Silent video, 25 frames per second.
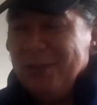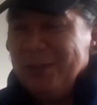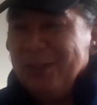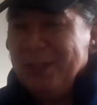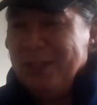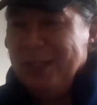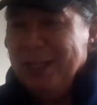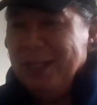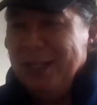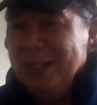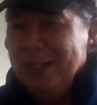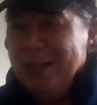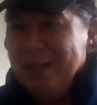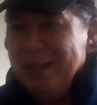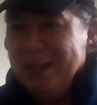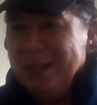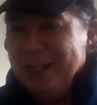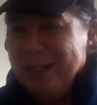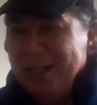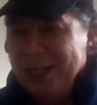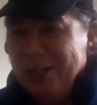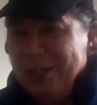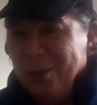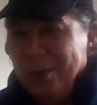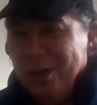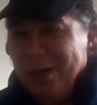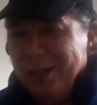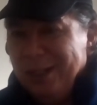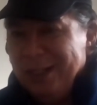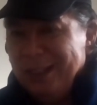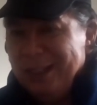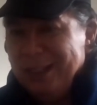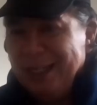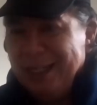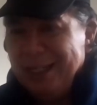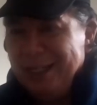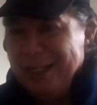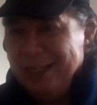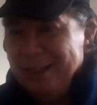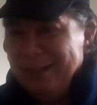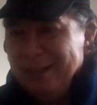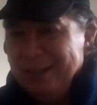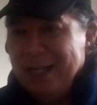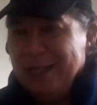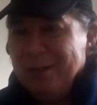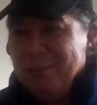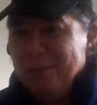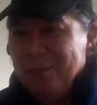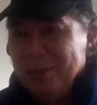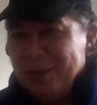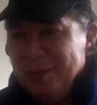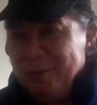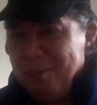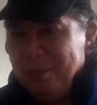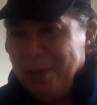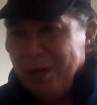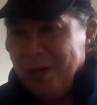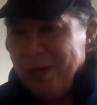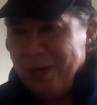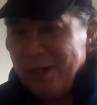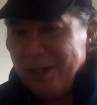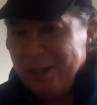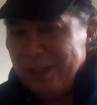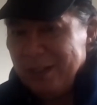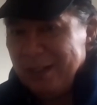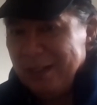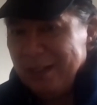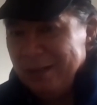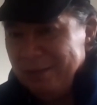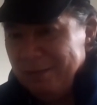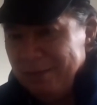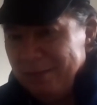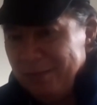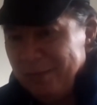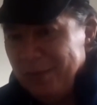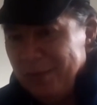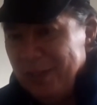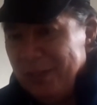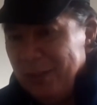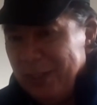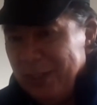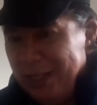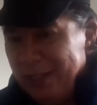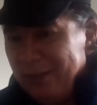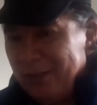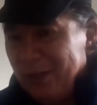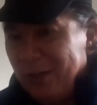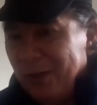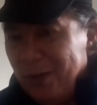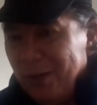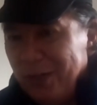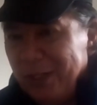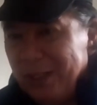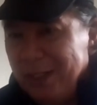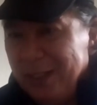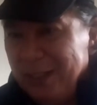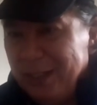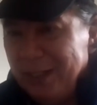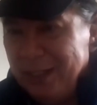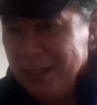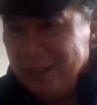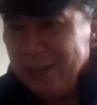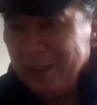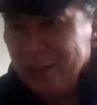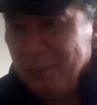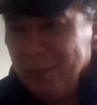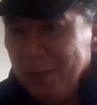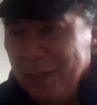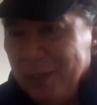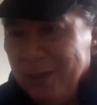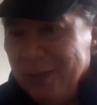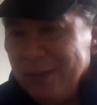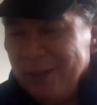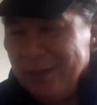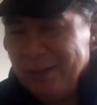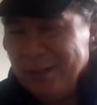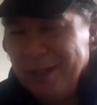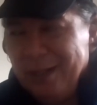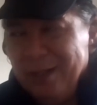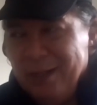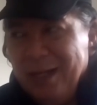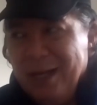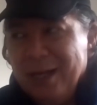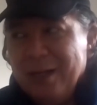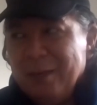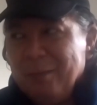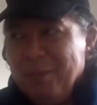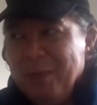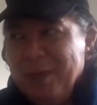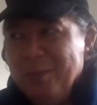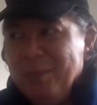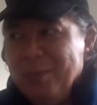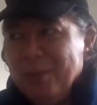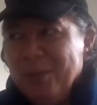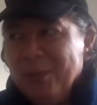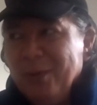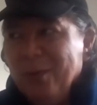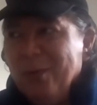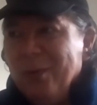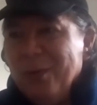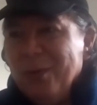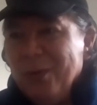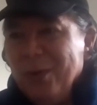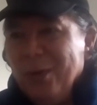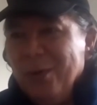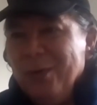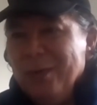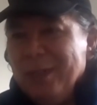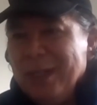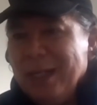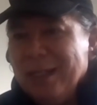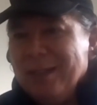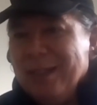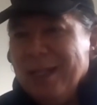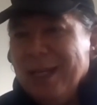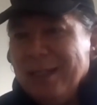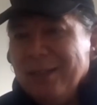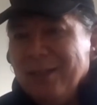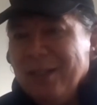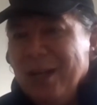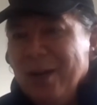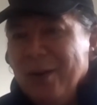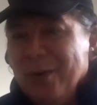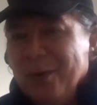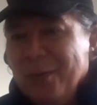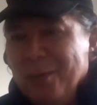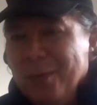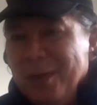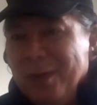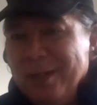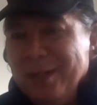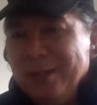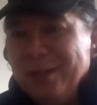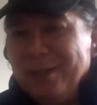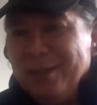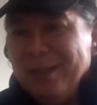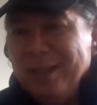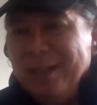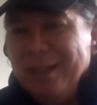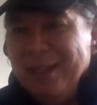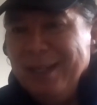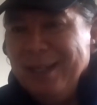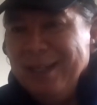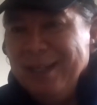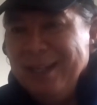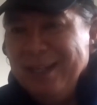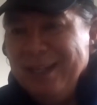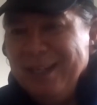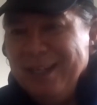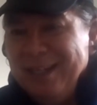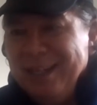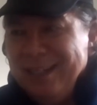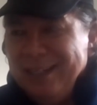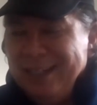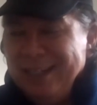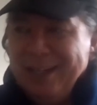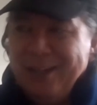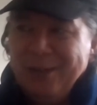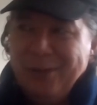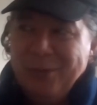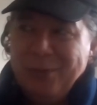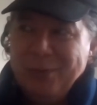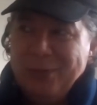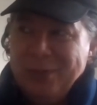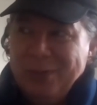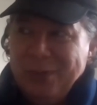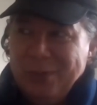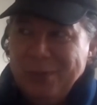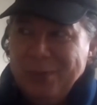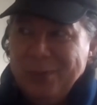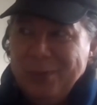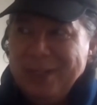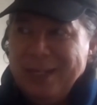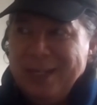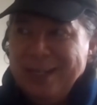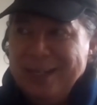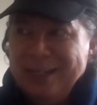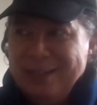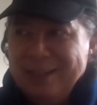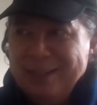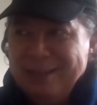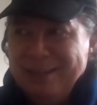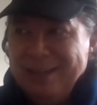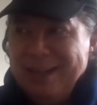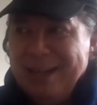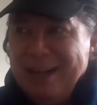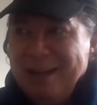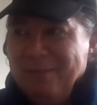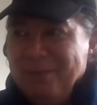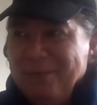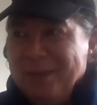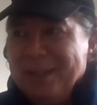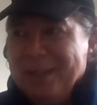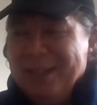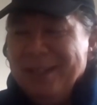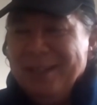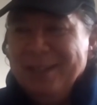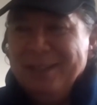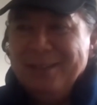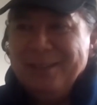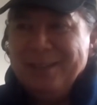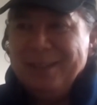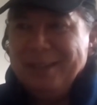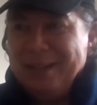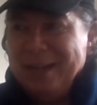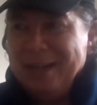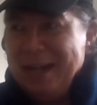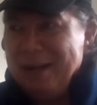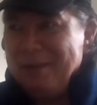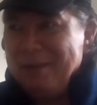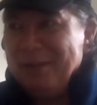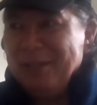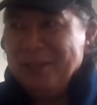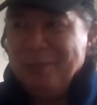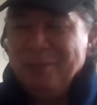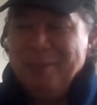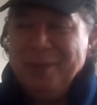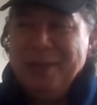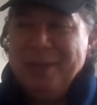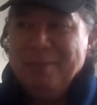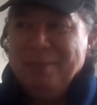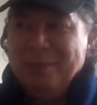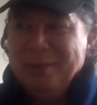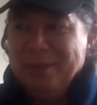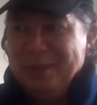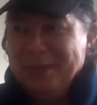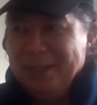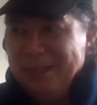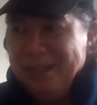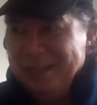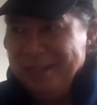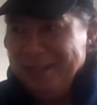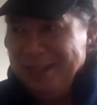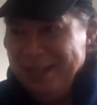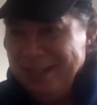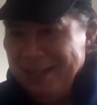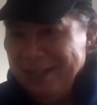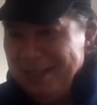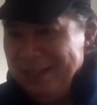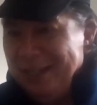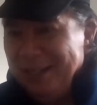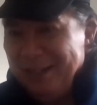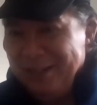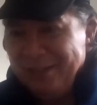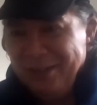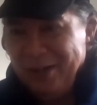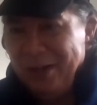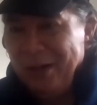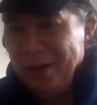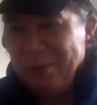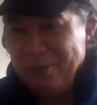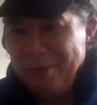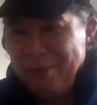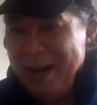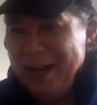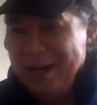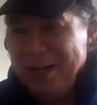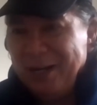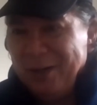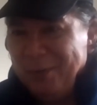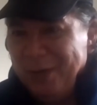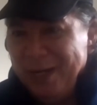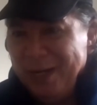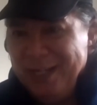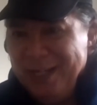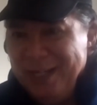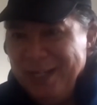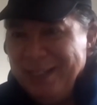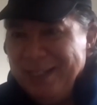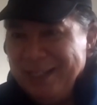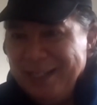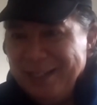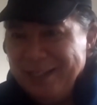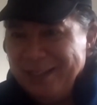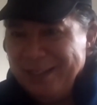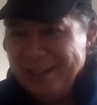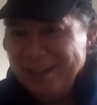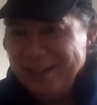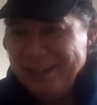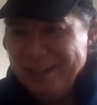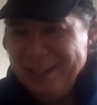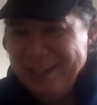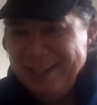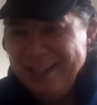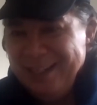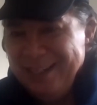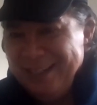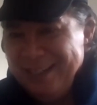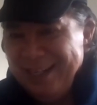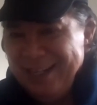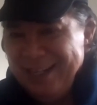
diversity and equality part of early experiences, and a lot of people don't know that that's how it was. They don't know that Africans and Irish people and Indians all ran away together.